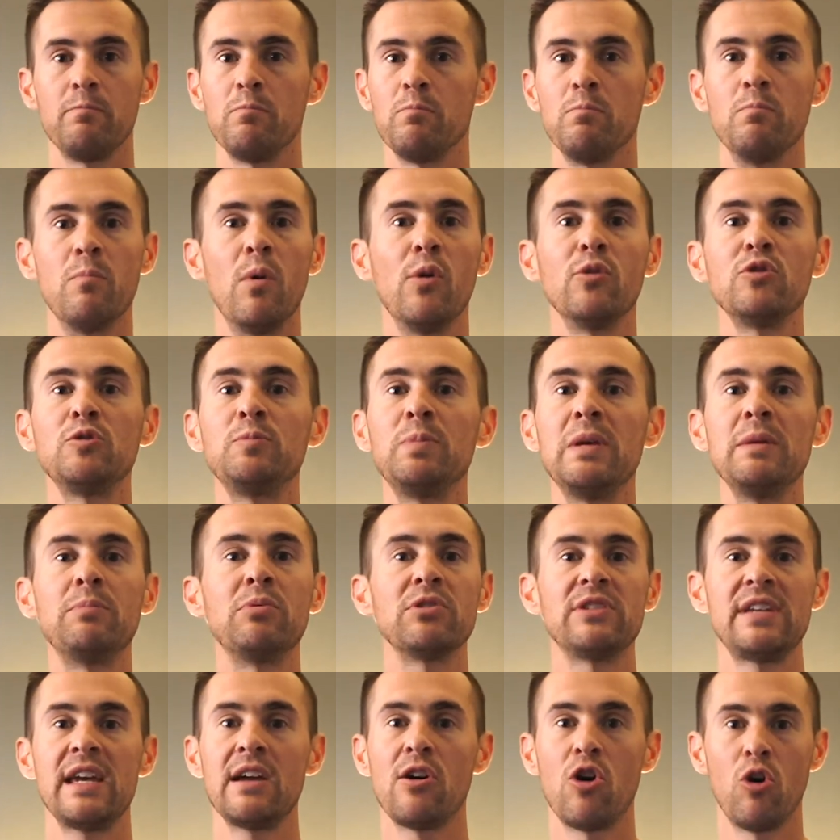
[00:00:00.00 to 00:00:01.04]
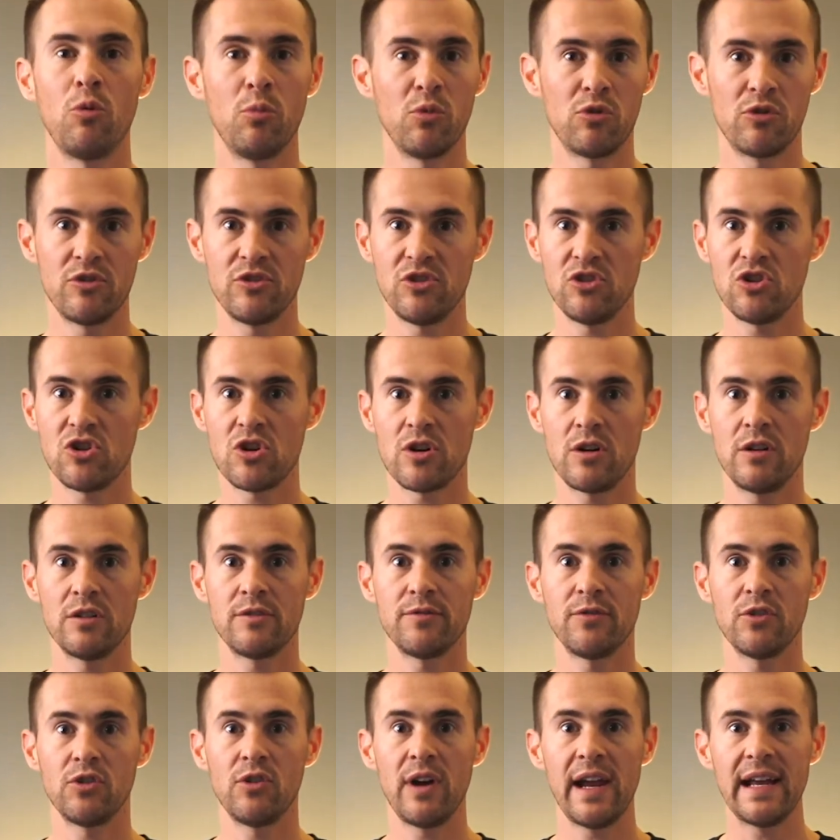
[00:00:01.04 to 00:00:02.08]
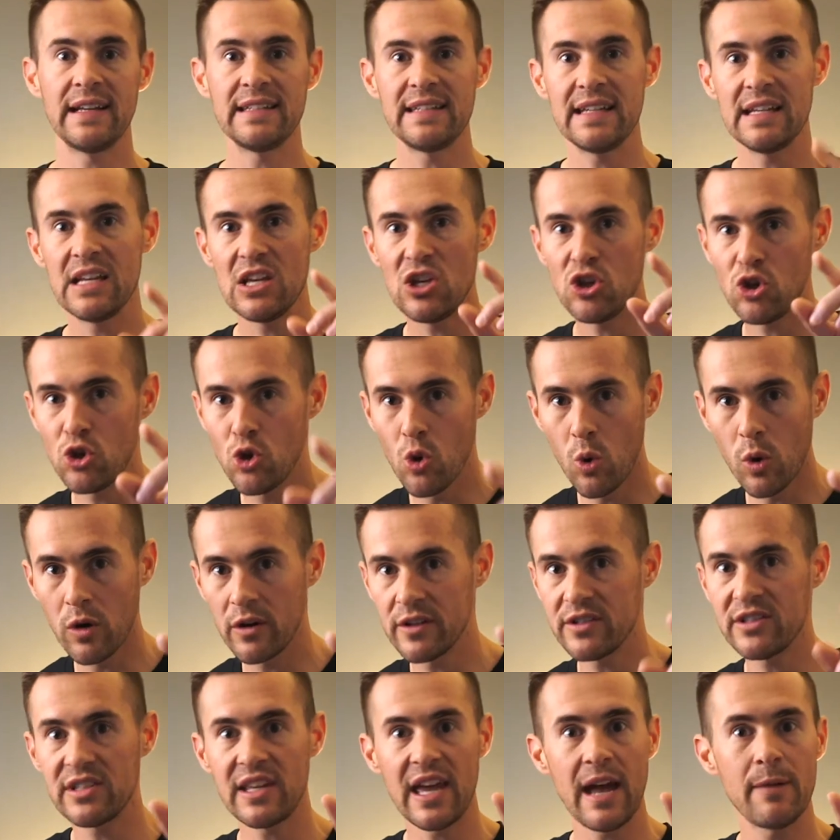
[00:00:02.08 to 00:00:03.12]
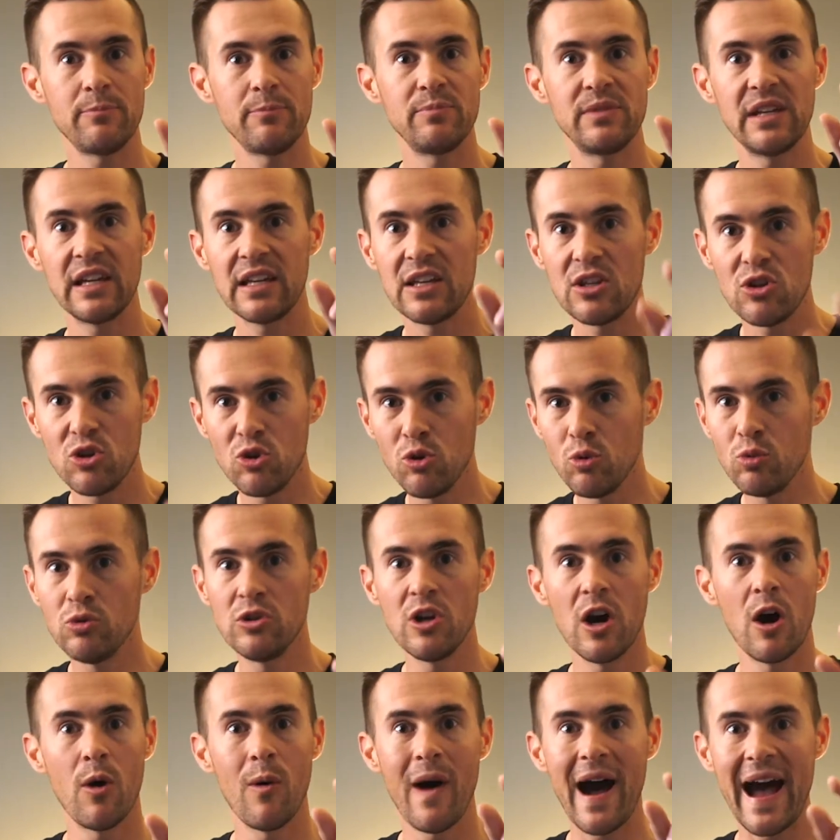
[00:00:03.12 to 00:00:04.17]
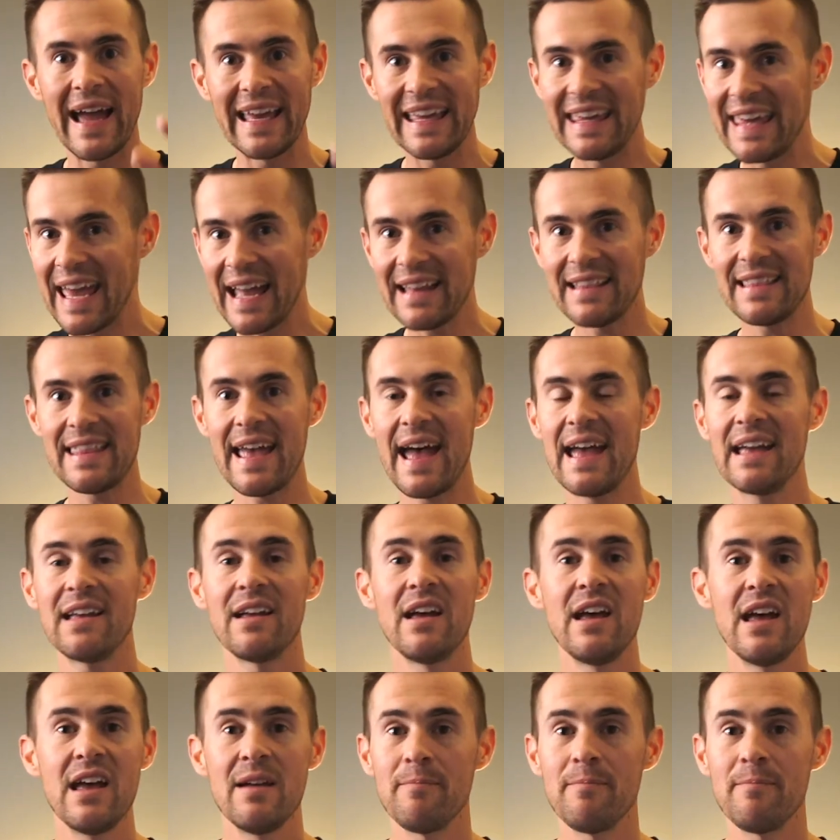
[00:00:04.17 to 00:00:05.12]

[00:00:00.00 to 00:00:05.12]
Most people take homeowners insurance for granted. You're a skeptic. You don't. I get that.